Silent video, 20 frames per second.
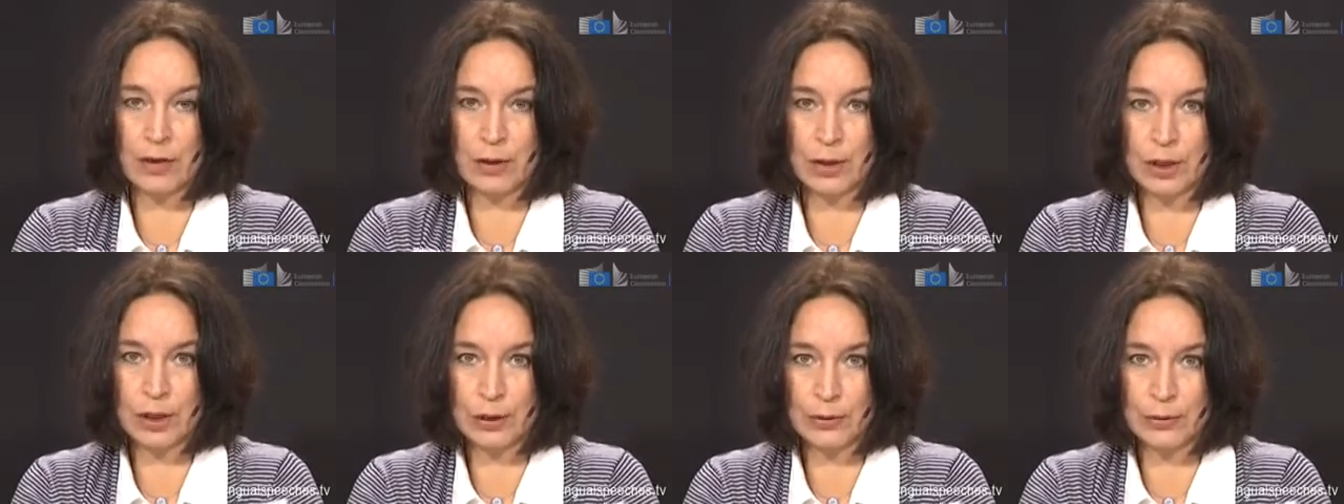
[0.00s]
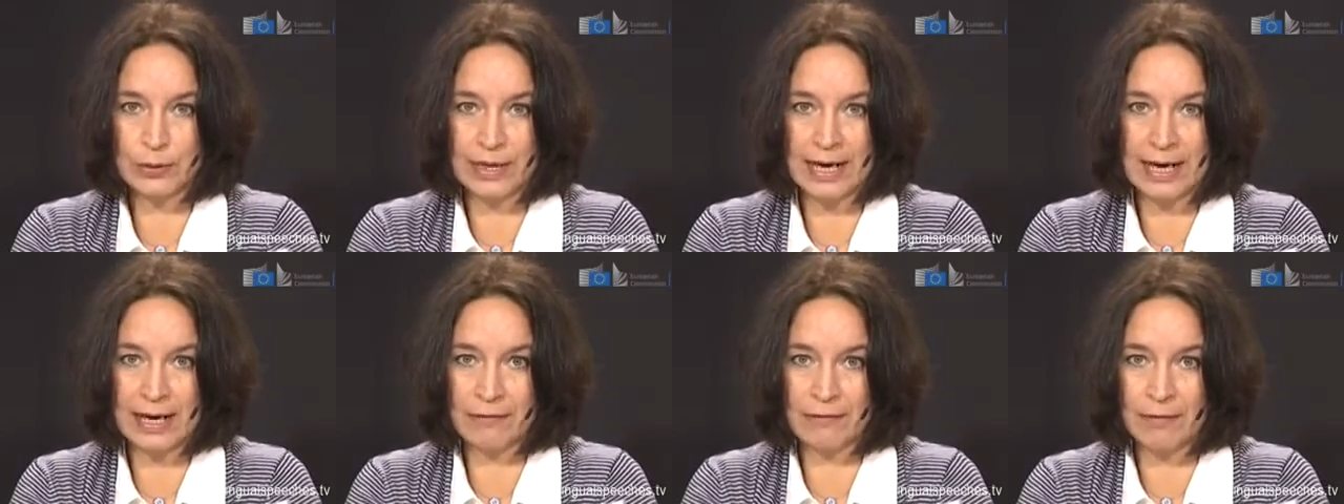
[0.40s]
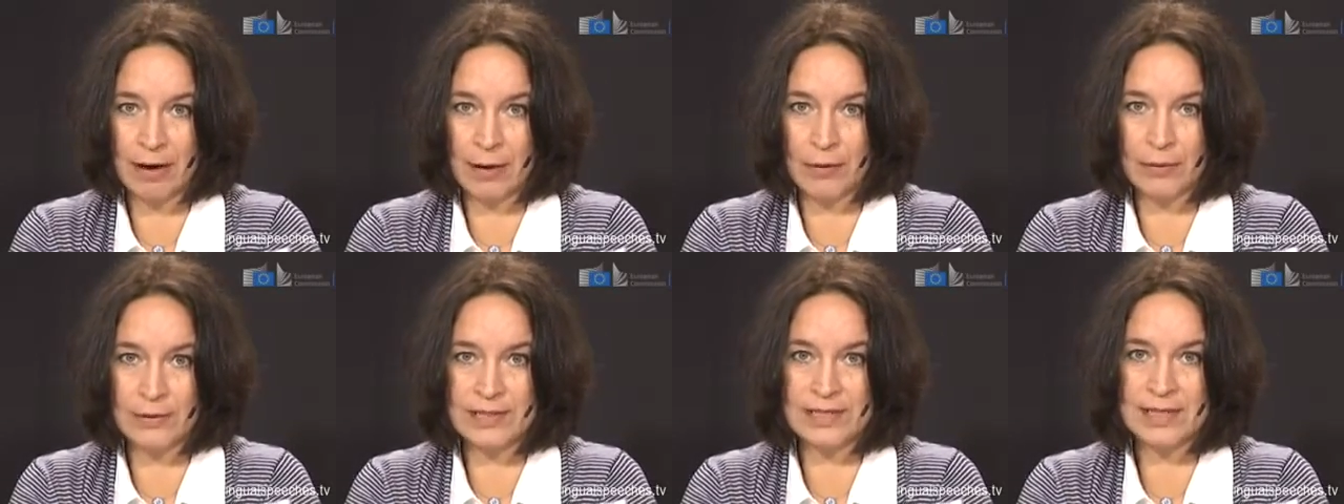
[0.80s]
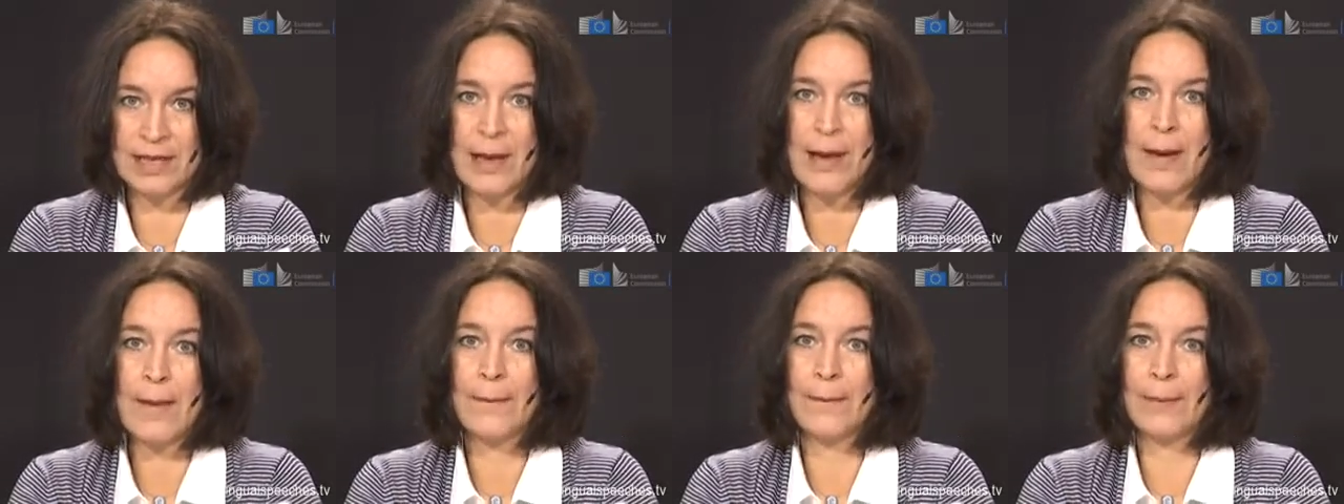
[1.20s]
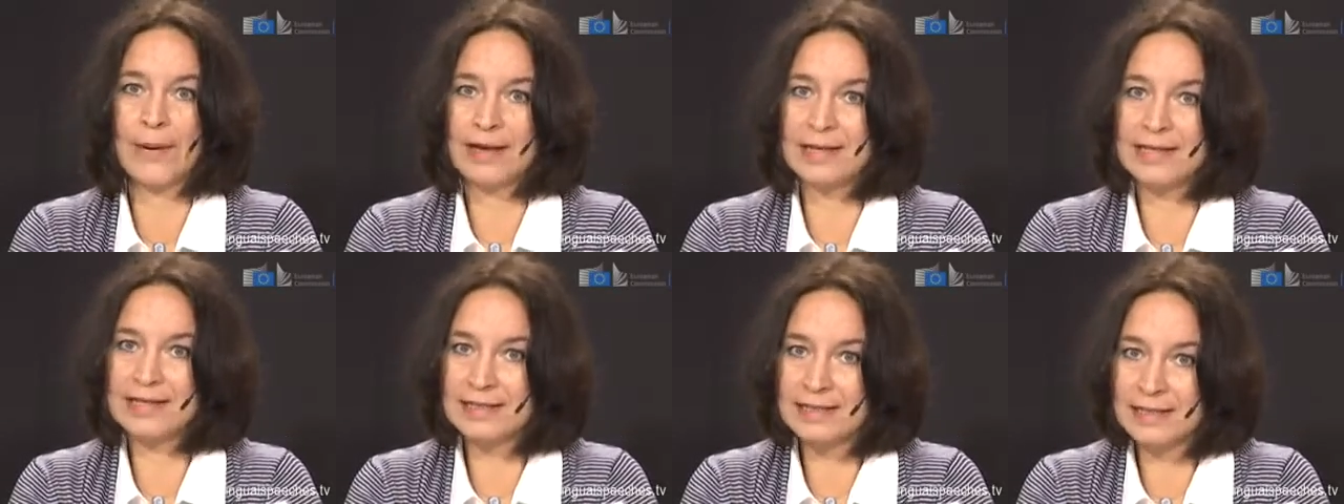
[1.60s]
on UK roads
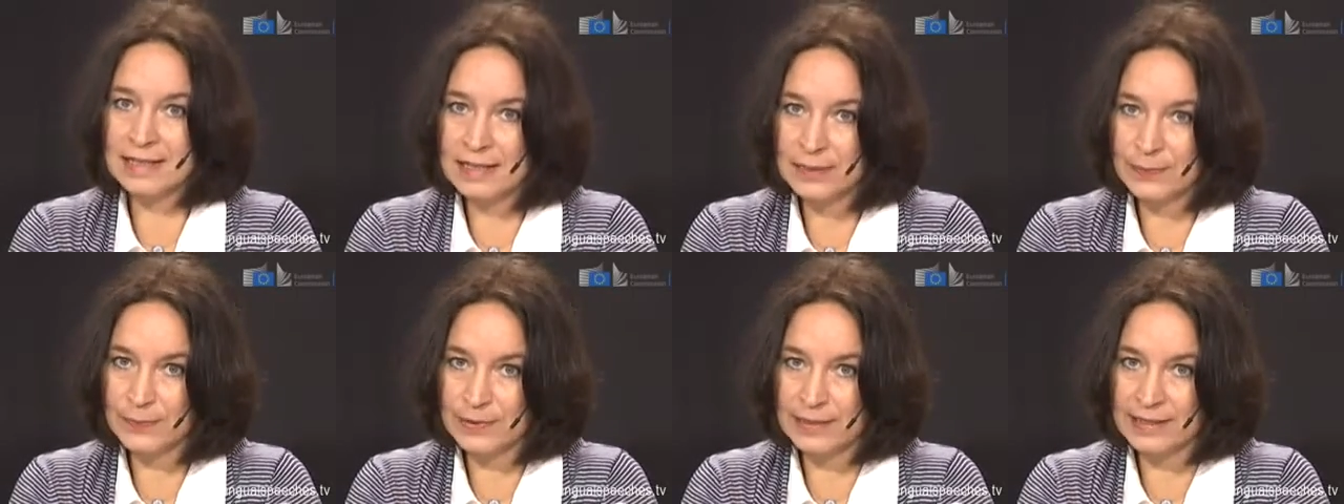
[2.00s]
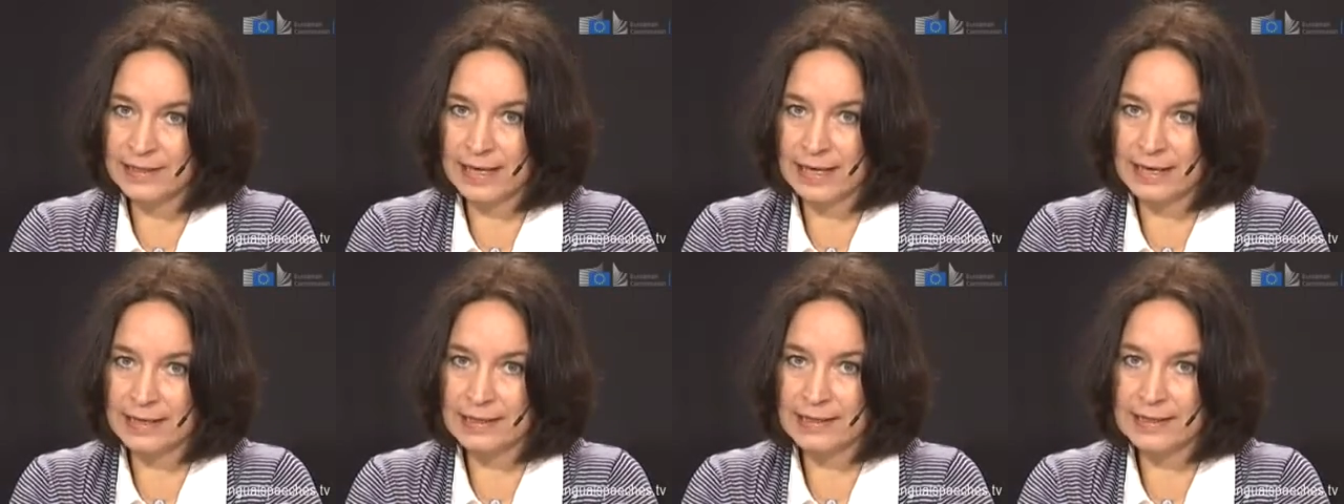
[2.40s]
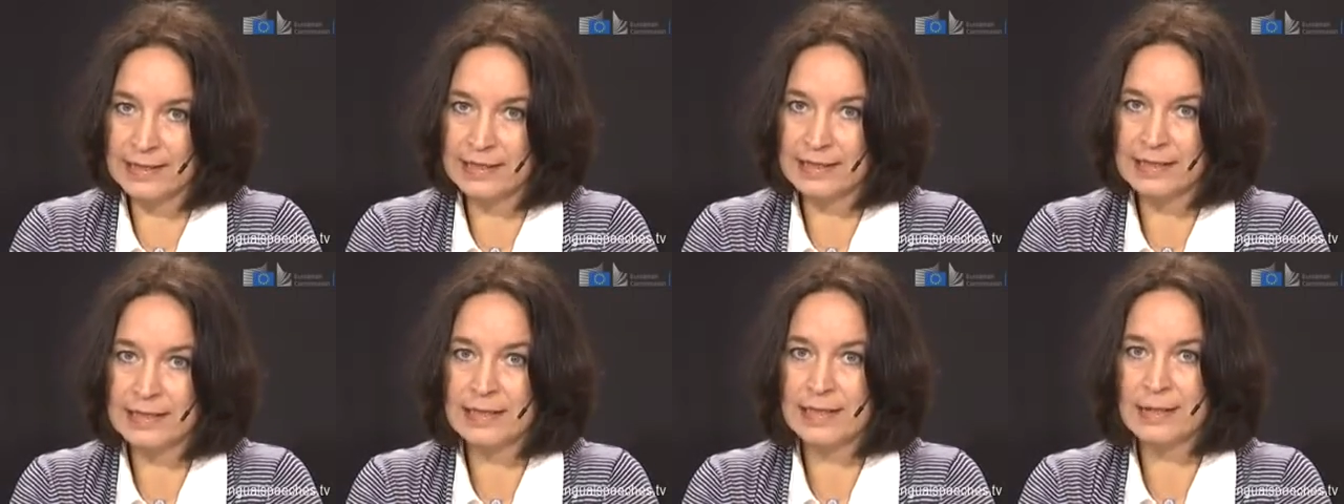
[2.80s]
by 6%